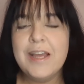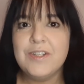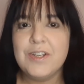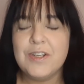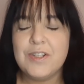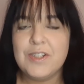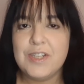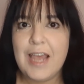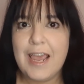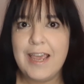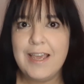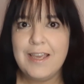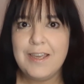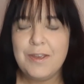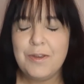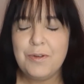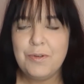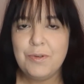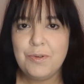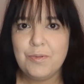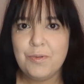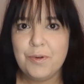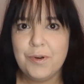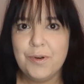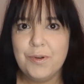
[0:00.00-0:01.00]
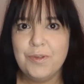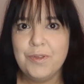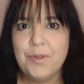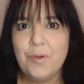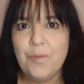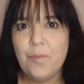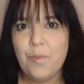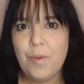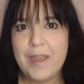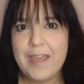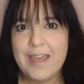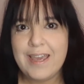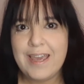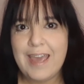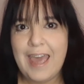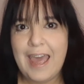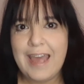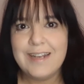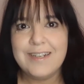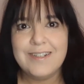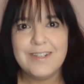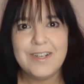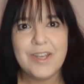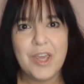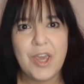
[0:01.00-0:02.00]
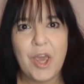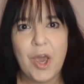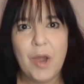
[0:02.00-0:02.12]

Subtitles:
to take you through the weekend